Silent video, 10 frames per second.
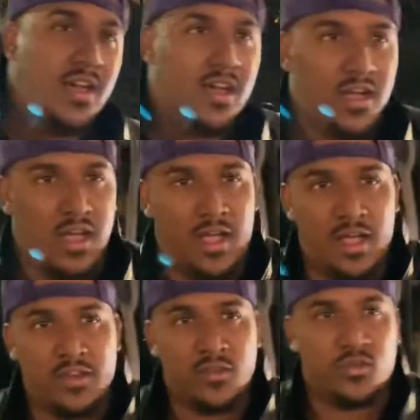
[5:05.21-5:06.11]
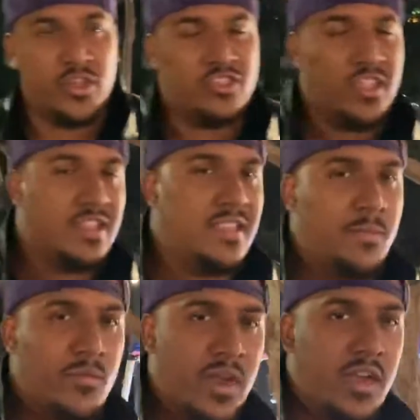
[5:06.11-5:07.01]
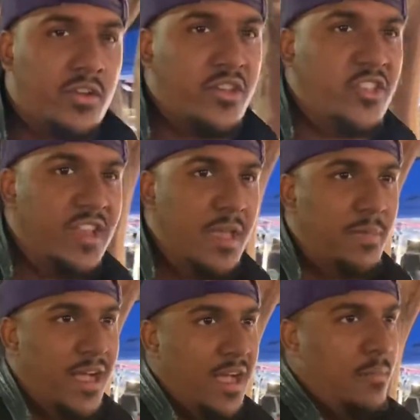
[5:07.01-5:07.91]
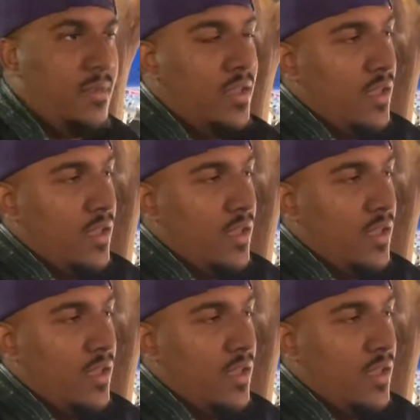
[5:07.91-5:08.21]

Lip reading: I do Christian contemporary, Christian hip hop.